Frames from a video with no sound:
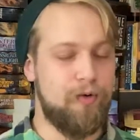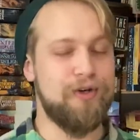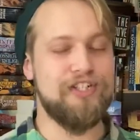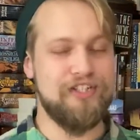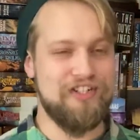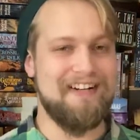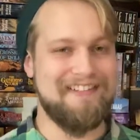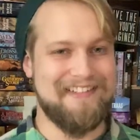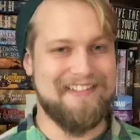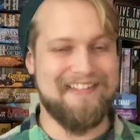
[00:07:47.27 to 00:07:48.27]
which is
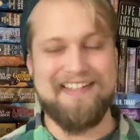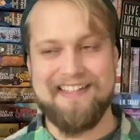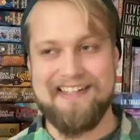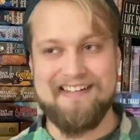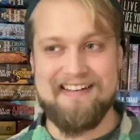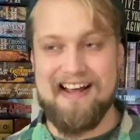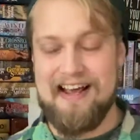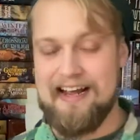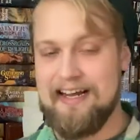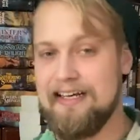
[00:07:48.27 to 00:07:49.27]
nice to see in
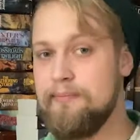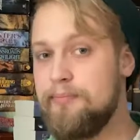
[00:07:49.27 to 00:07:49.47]
a